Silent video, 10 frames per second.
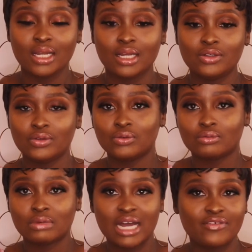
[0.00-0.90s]
you
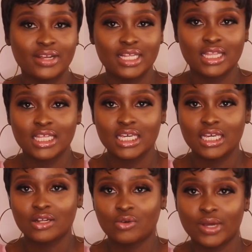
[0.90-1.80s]
have
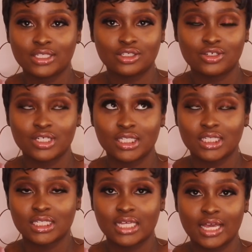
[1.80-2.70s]
anything, questions,
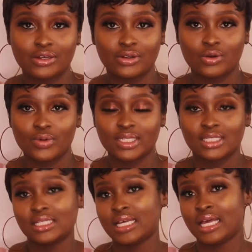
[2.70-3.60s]
I could
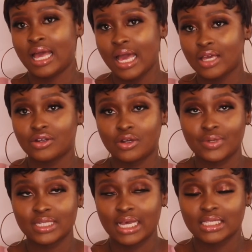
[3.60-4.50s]
always
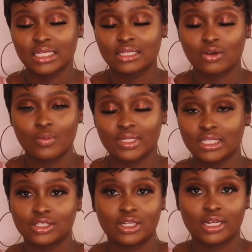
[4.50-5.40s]
ask in the comment
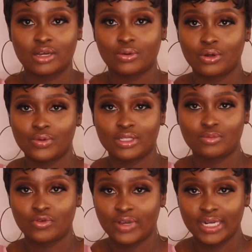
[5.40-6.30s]
section, and I would always
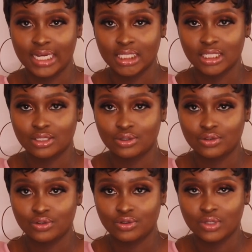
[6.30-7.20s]
provide answers to
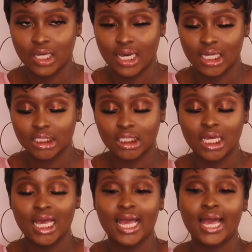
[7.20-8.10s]
you guys.
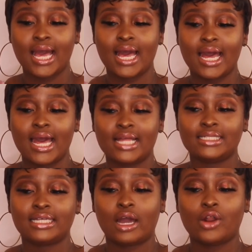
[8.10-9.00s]
And
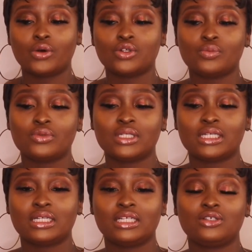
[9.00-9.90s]
I'll also put a
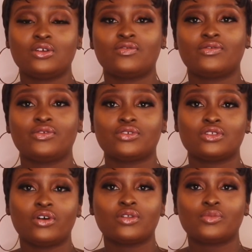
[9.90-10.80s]
list of
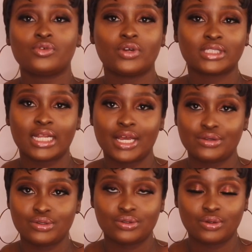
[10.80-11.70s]
all the products that I
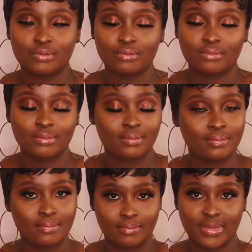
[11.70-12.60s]
used on
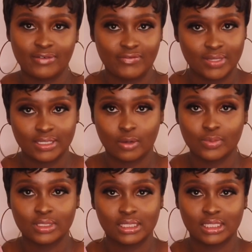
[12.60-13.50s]
my face. I'll
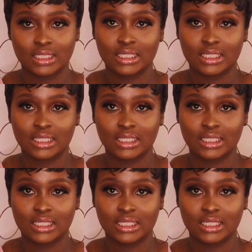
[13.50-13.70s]
put it